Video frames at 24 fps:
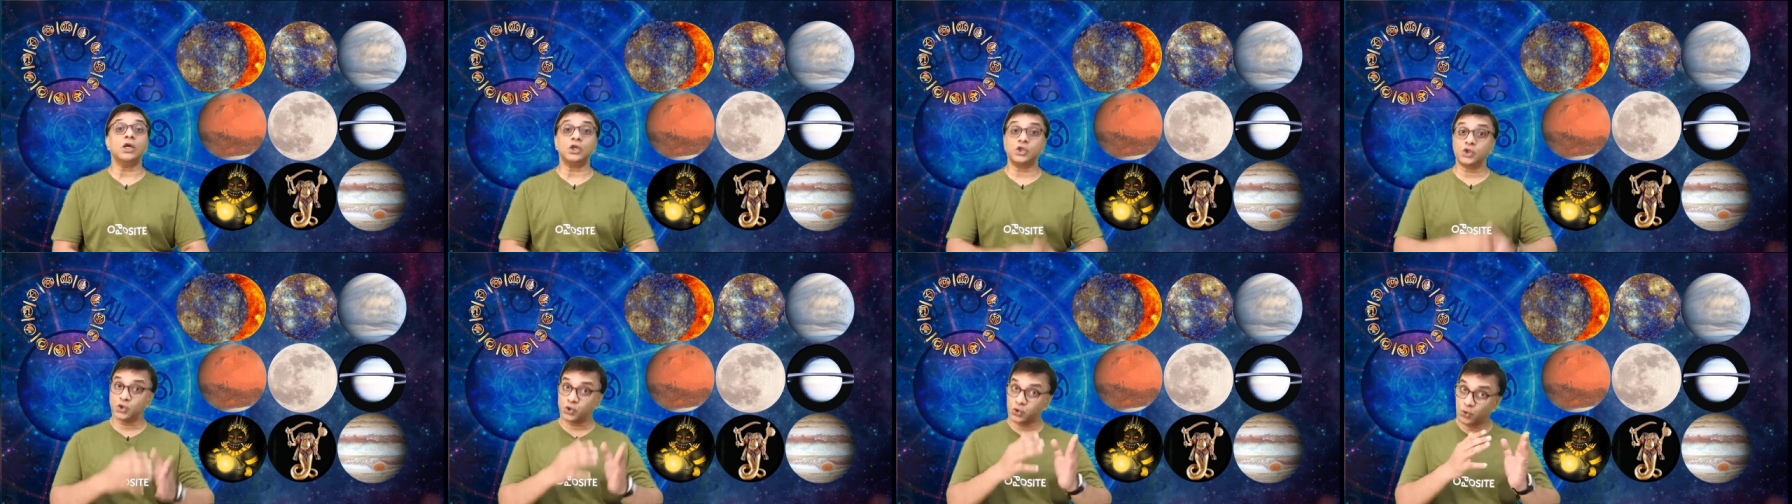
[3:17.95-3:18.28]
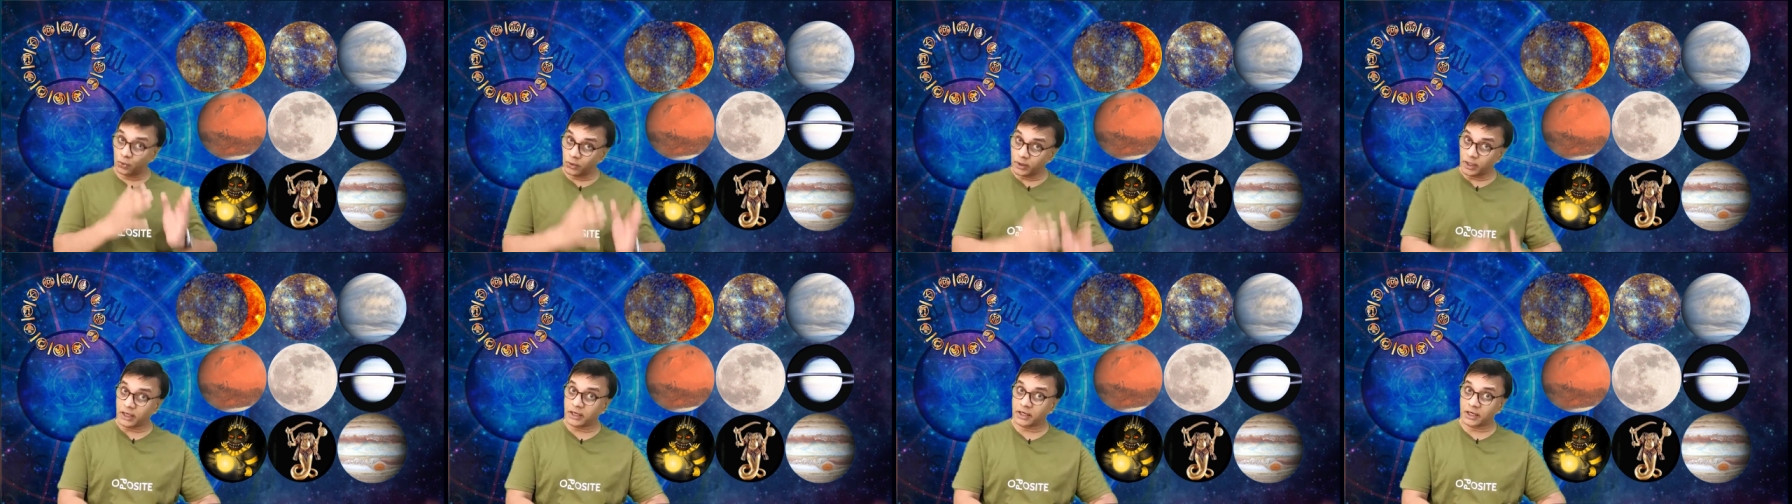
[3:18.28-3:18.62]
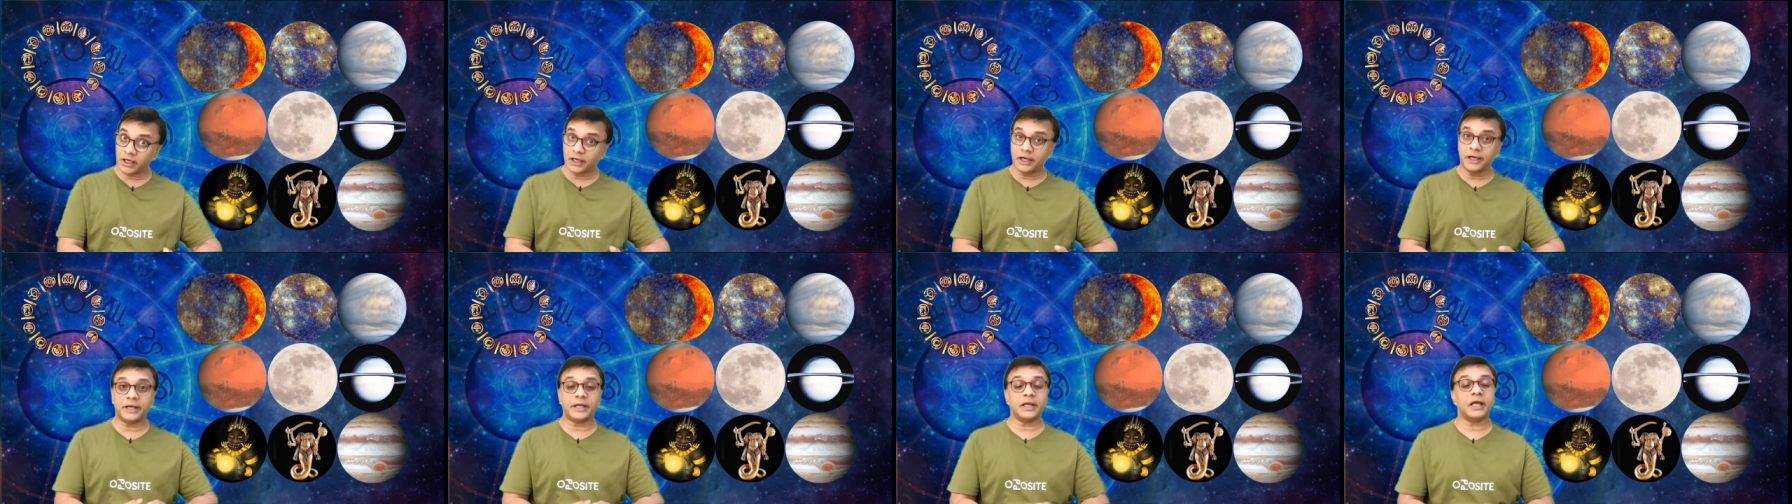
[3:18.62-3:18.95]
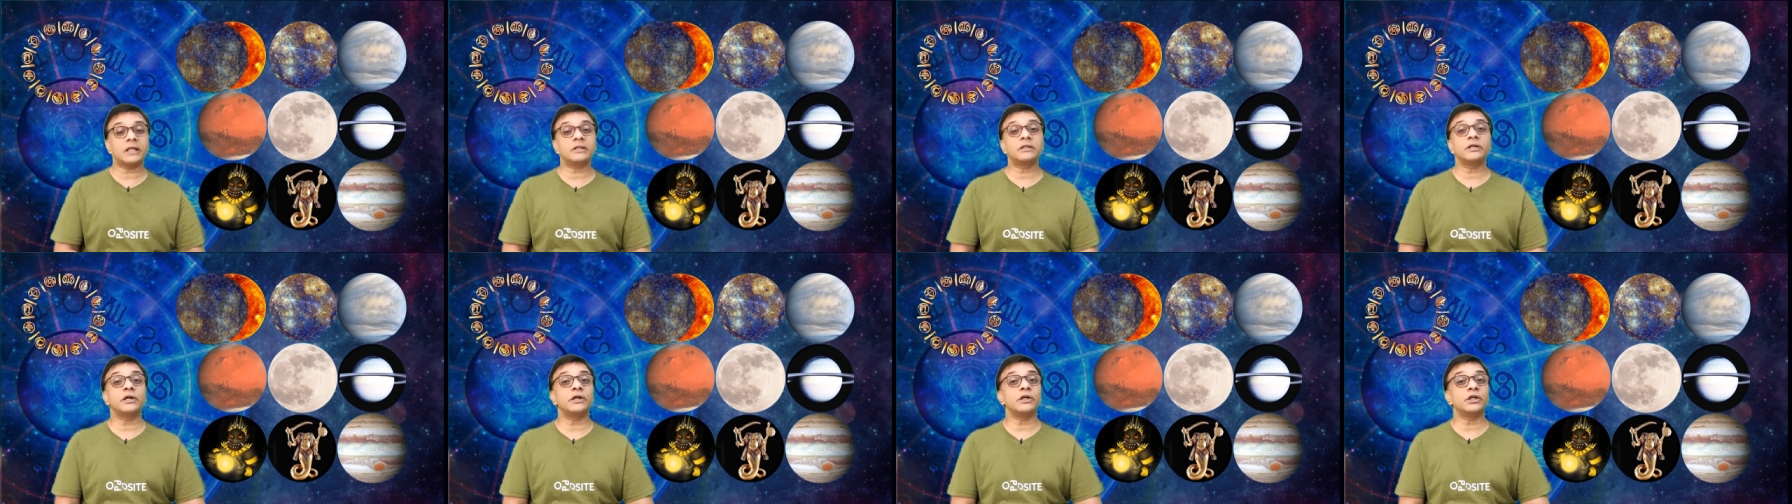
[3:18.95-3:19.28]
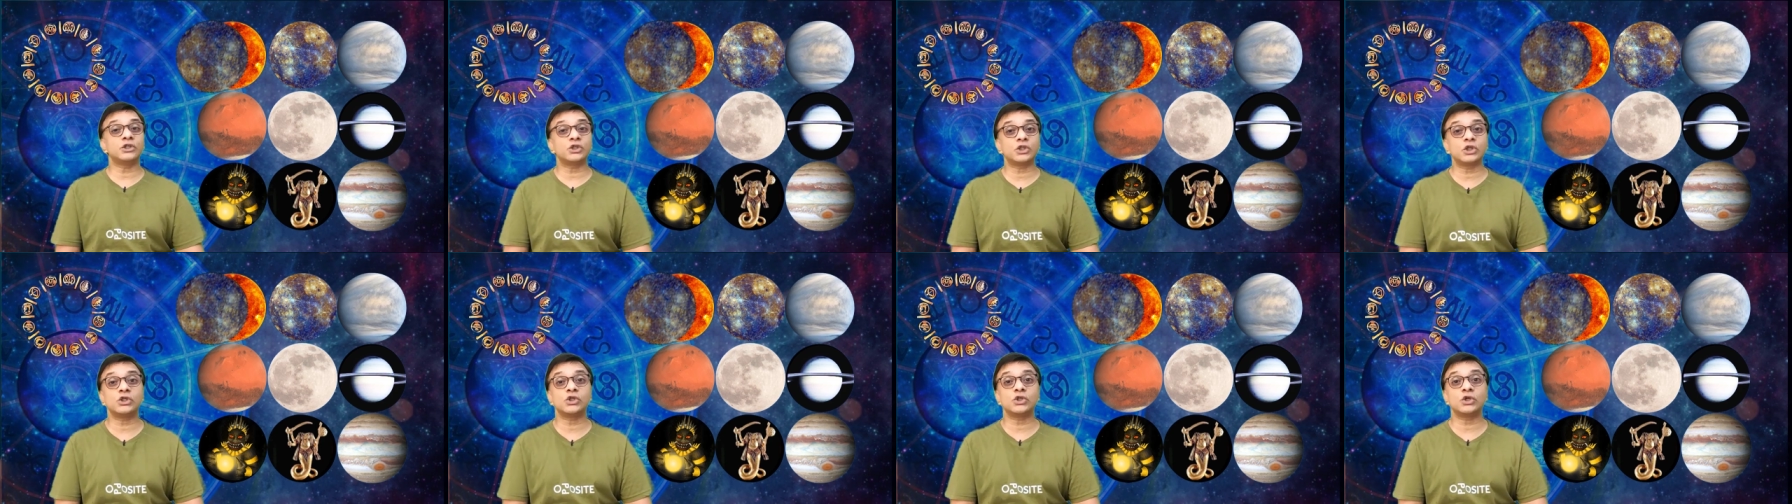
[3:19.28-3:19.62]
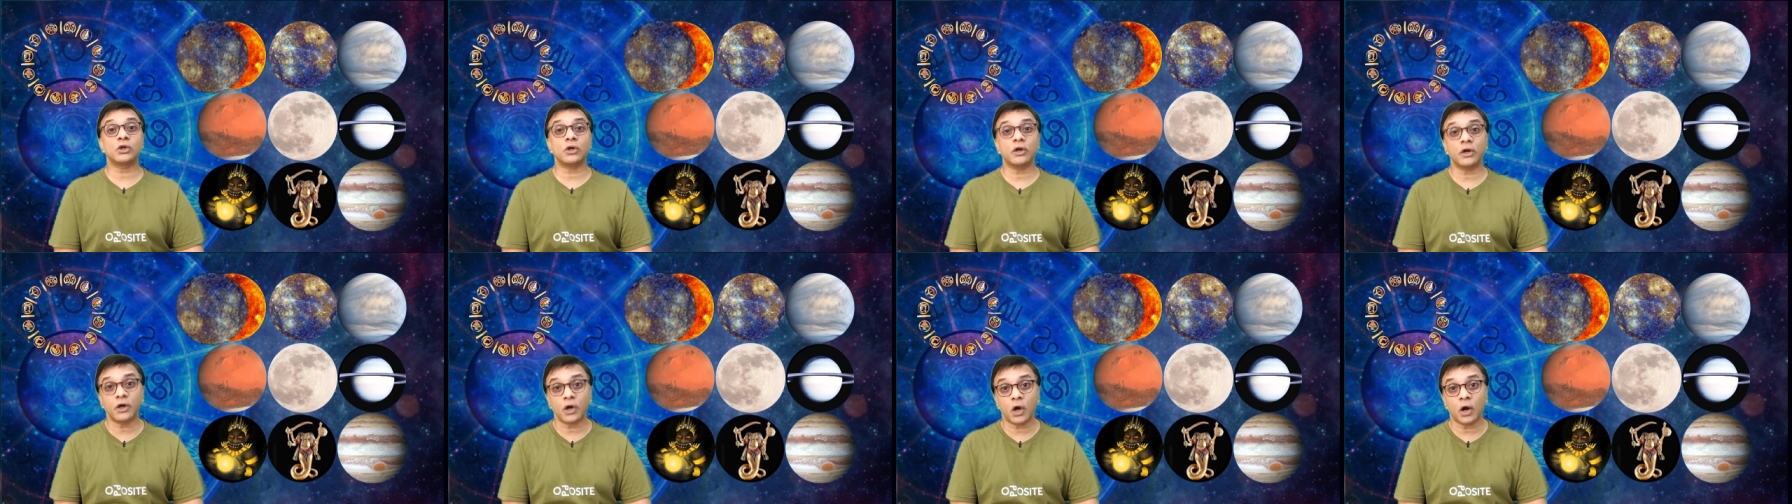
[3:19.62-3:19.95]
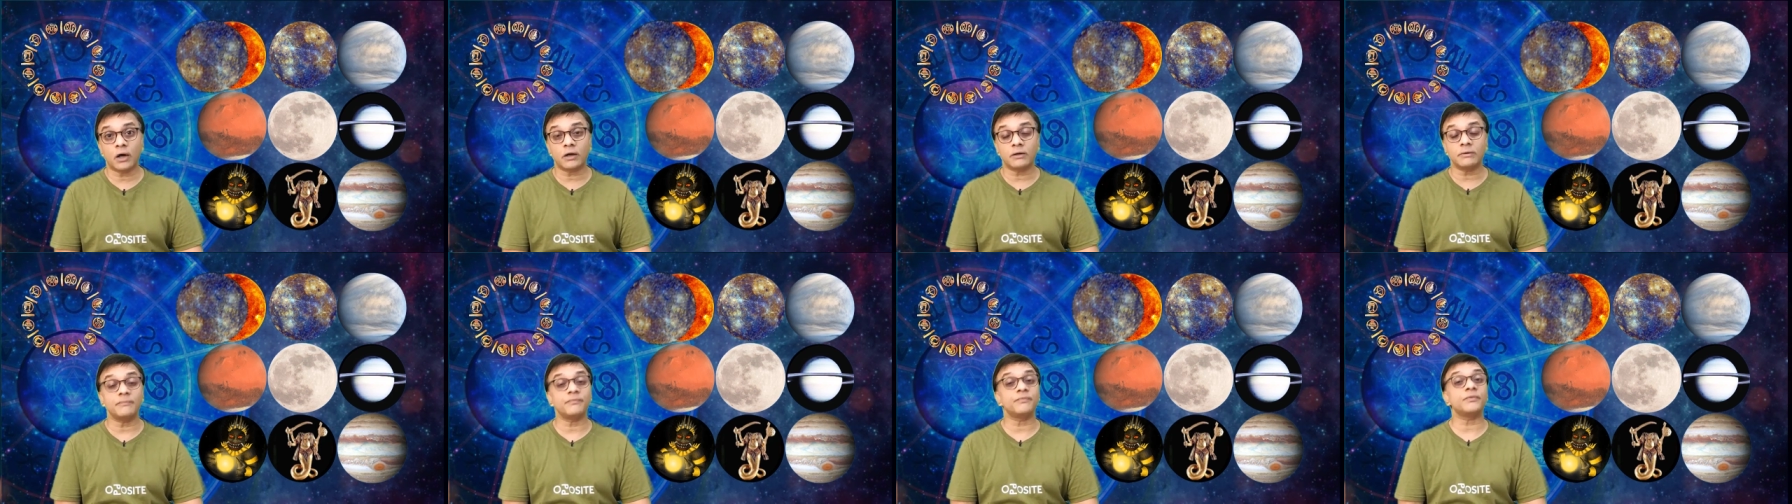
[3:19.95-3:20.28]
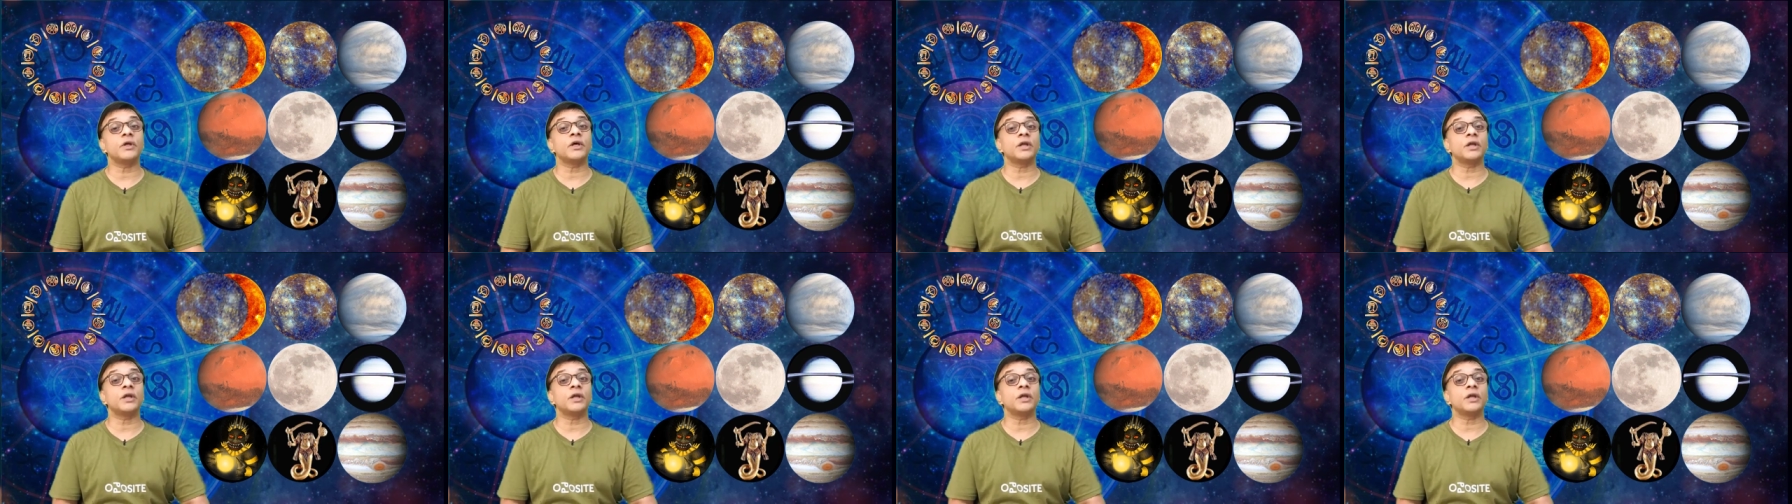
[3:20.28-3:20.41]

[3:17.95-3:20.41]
should I really take the decision or not?